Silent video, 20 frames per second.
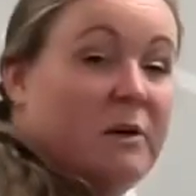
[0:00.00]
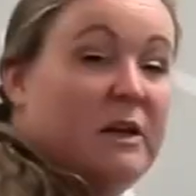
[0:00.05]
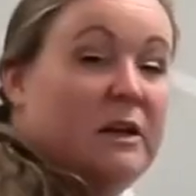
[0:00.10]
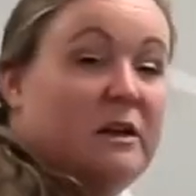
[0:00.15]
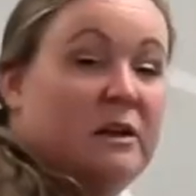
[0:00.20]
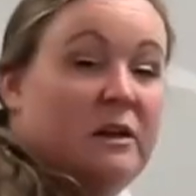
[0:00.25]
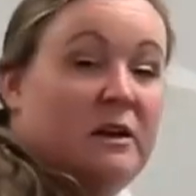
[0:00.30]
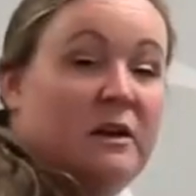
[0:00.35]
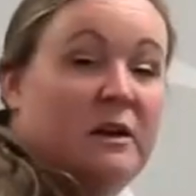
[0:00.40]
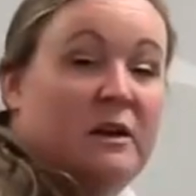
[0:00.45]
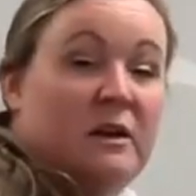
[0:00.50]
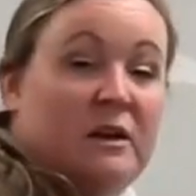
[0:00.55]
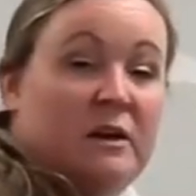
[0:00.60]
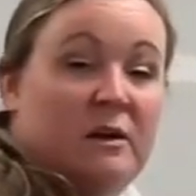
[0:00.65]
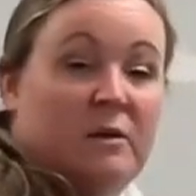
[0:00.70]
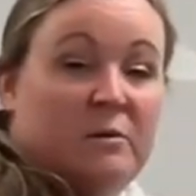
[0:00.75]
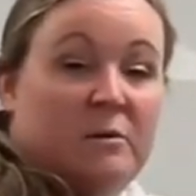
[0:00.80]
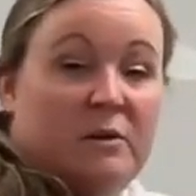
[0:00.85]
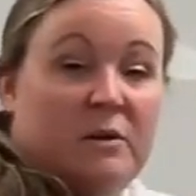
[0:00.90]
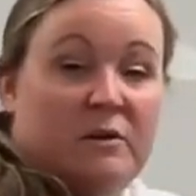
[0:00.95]
in
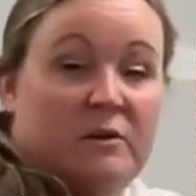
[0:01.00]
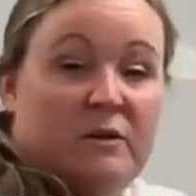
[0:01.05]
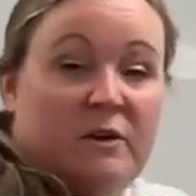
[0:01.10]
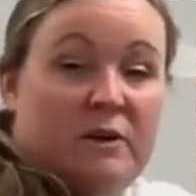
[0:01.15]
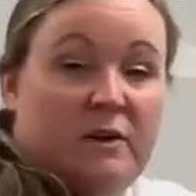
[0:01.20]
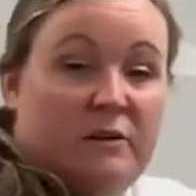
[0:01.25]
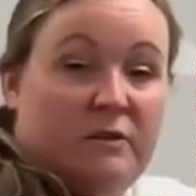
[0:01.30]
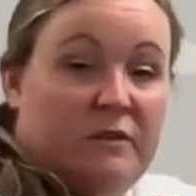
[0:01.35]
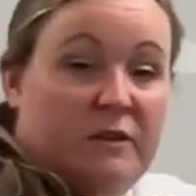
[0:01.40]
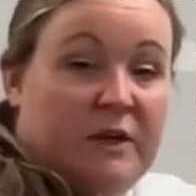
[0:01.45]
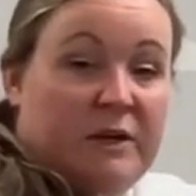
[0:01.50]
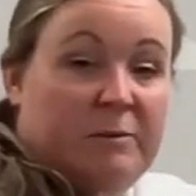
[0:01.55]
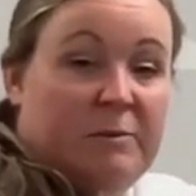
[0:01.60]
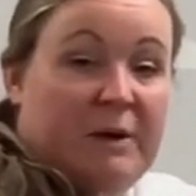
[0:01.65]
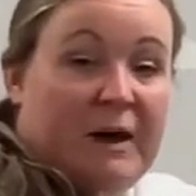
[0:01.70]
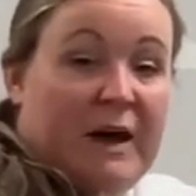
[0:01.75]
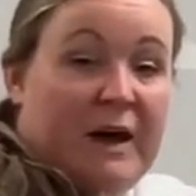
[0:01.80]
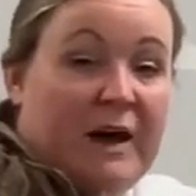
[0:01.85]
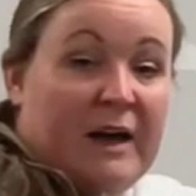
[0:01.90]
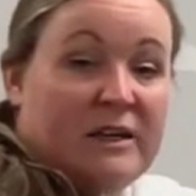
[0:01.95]
one of our lovely
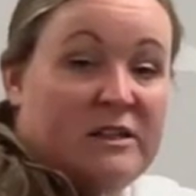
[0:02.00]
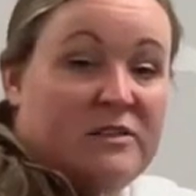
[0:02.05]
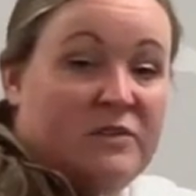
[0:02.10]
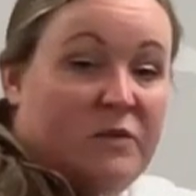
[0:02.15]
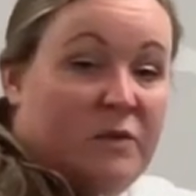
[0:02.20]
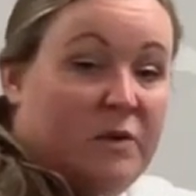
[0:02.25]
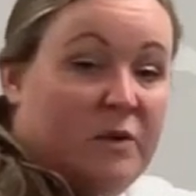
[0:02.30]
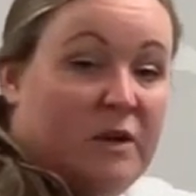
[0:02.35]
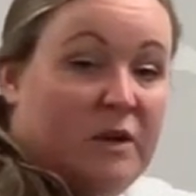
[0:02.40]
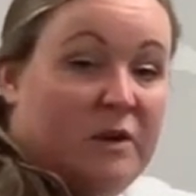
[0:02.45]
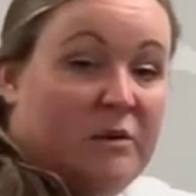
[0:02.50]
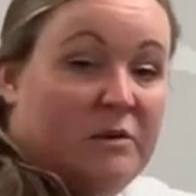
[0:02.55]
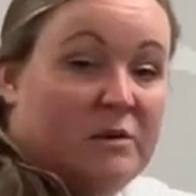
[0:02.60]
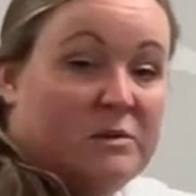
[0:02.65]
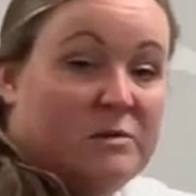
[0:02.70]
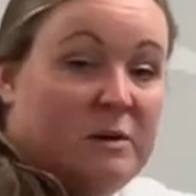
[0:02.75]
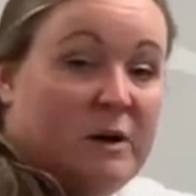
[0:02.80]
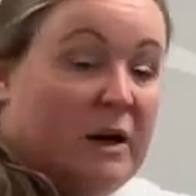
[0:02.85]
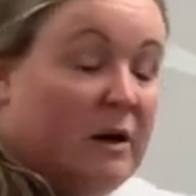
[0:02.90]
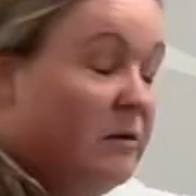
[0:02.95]
bags for you
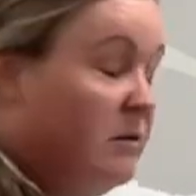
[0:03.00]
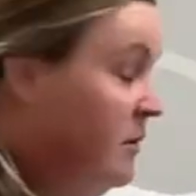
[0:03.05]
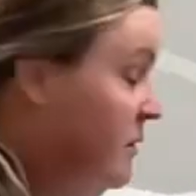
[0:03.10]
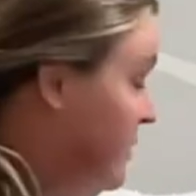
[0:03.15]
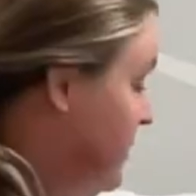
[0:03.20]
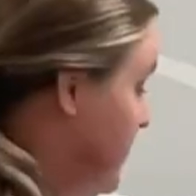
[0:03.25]
as well.